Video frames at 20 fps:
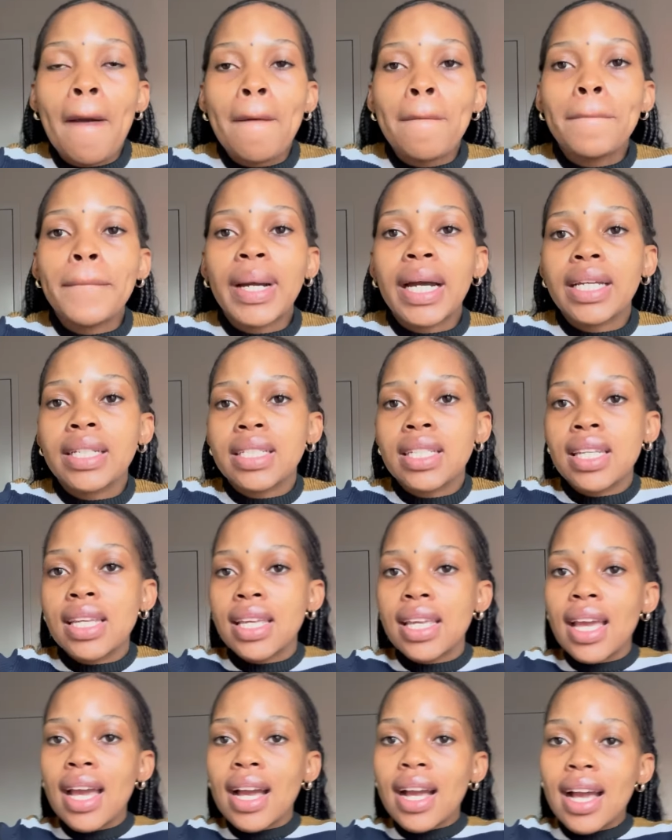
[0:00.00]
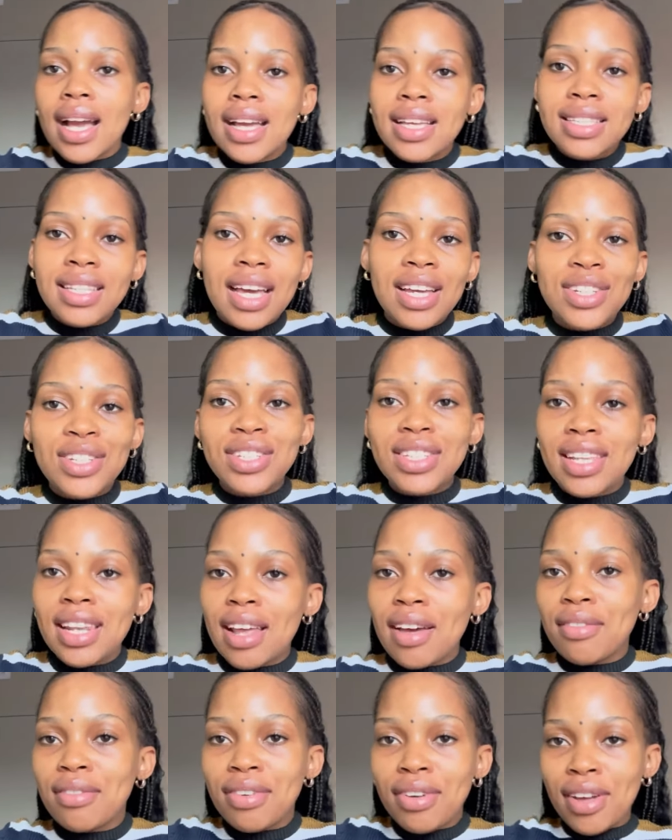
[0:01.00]
but yeah guys i just
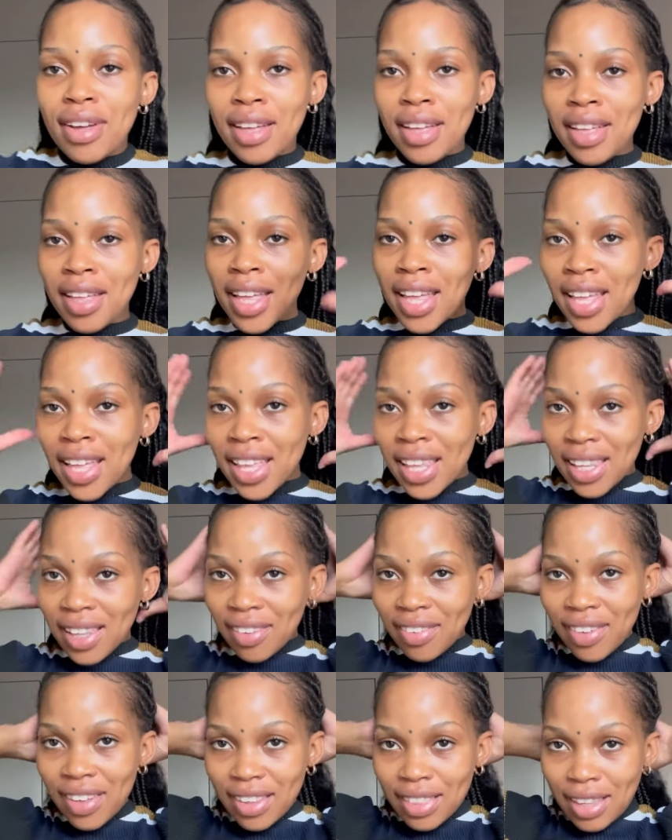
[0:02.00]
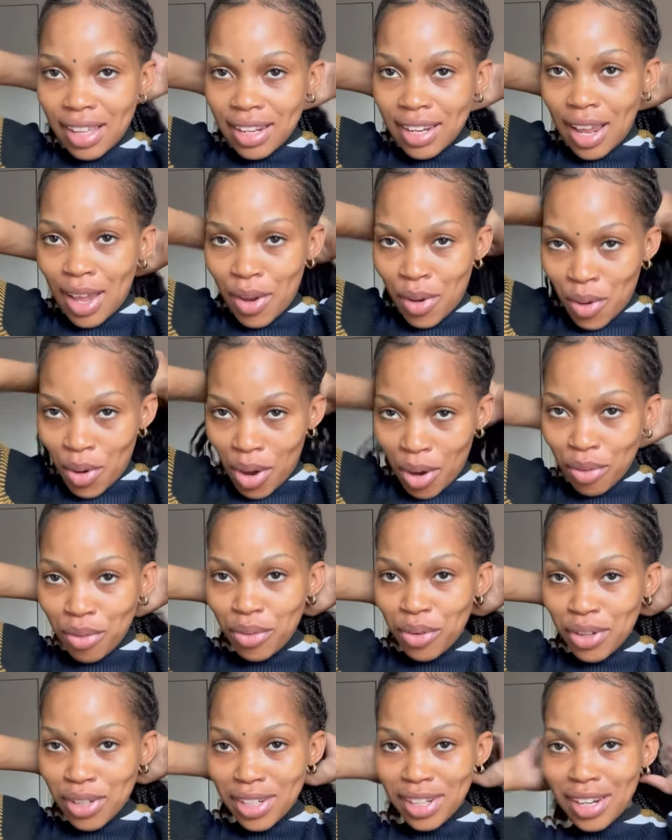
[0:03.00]
love the fact that i go out
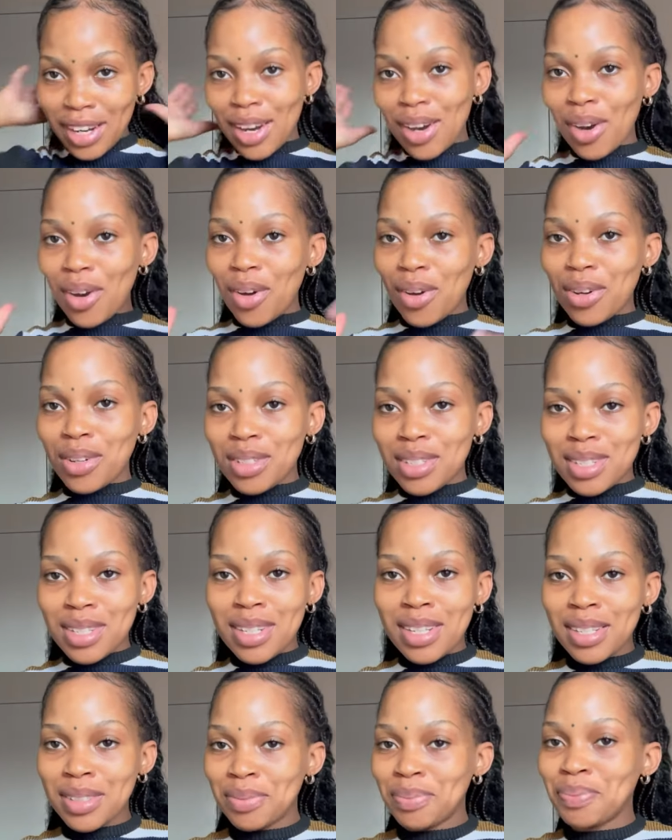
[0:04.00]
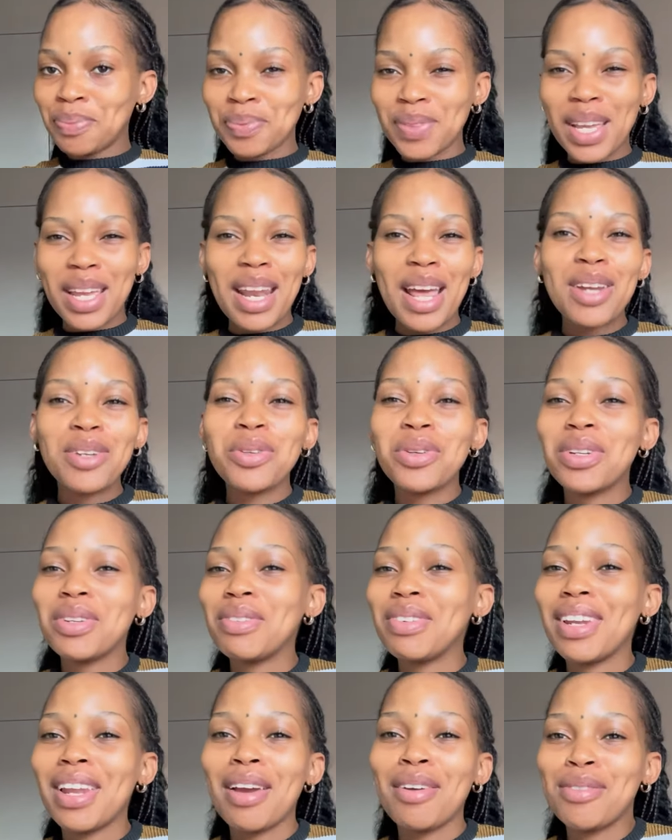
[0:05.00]
for dinner a lot and i don't
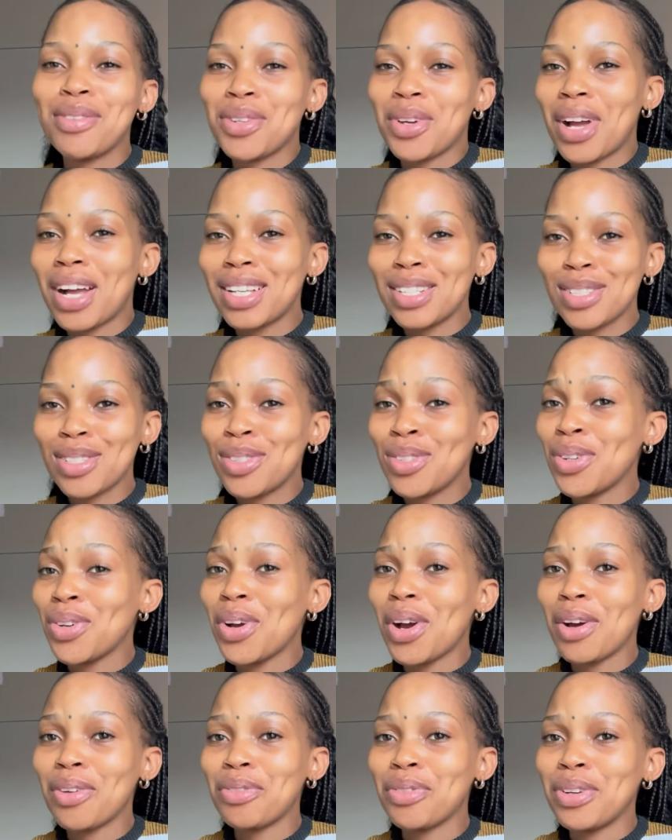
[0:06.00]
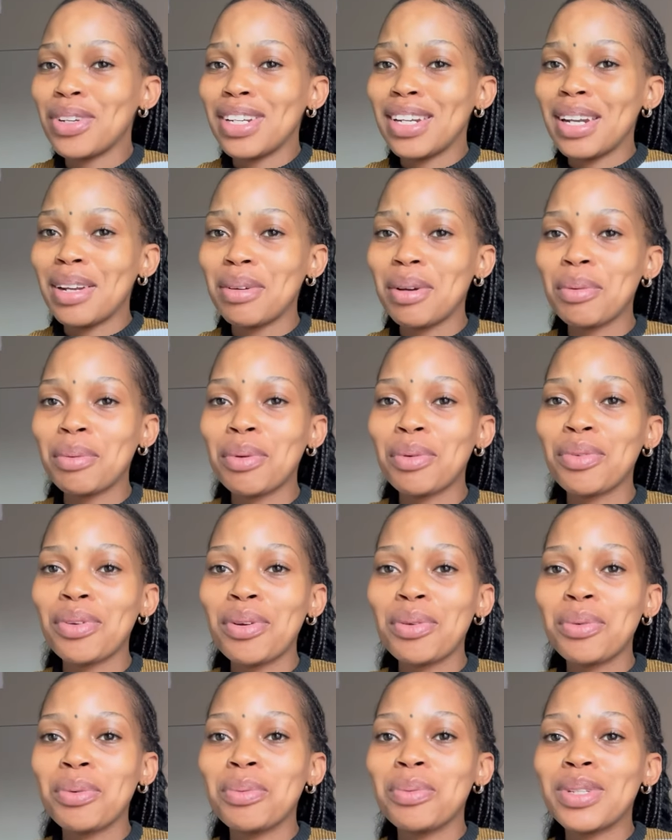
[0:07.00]
even have to ask to go out for dinner my
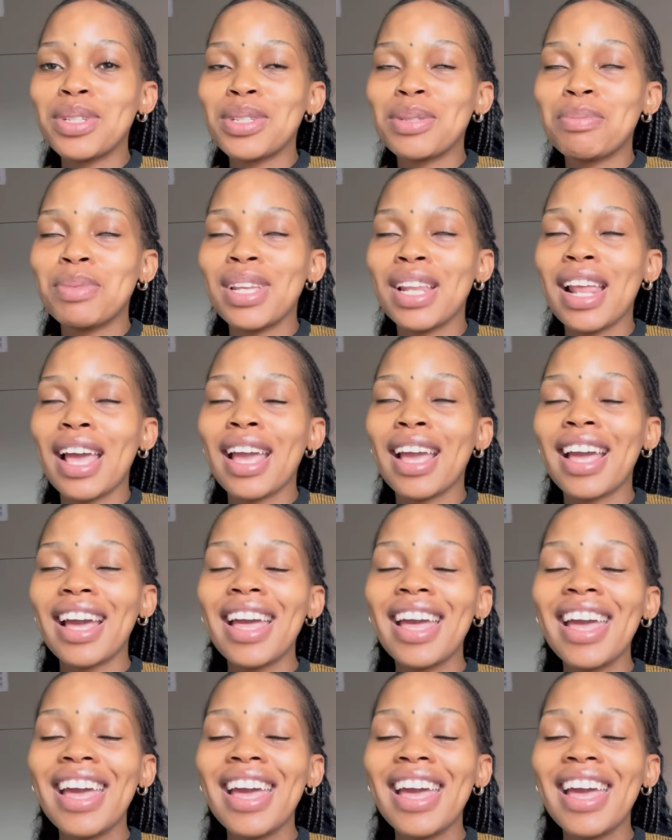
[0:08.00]
boyfriend will just be like